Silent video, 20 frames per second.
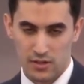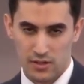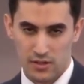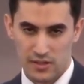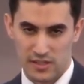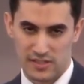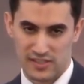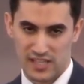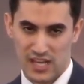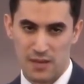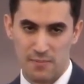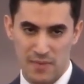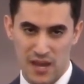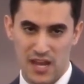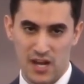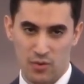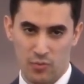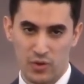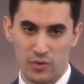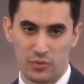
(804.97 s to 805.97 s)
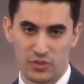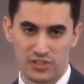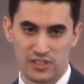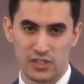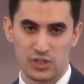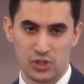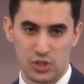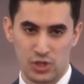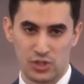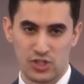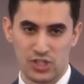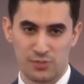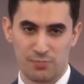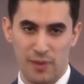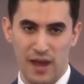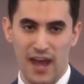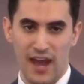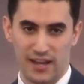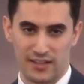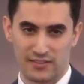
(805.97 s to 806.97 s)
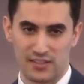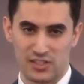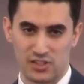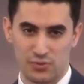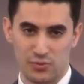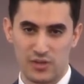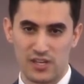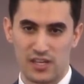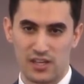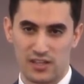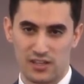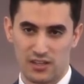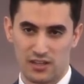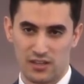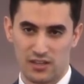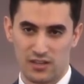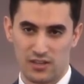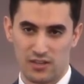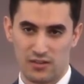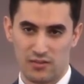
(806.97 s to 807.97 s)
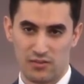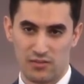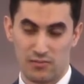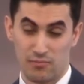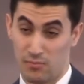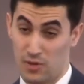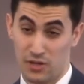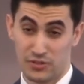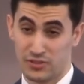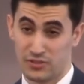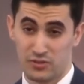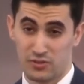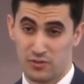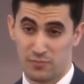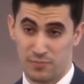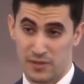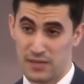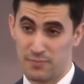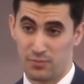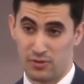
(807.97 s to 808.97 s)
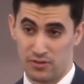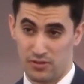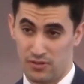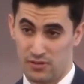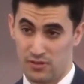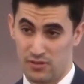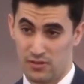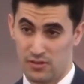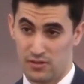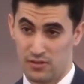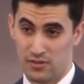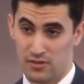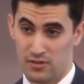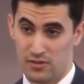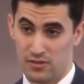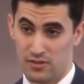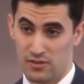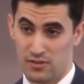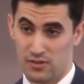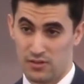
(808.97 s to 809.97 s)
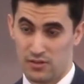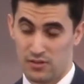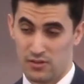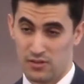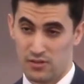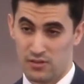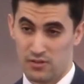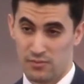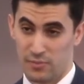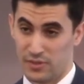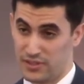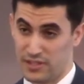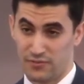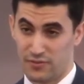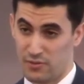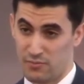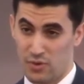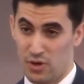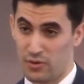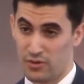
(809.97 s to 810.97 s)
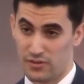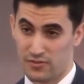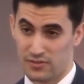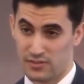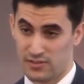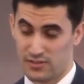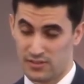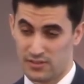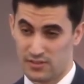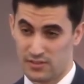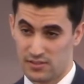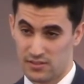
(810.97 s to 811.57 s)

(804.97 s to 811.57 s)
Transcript: the same manner we will see churches packed this week. Multitude of people, but different motives,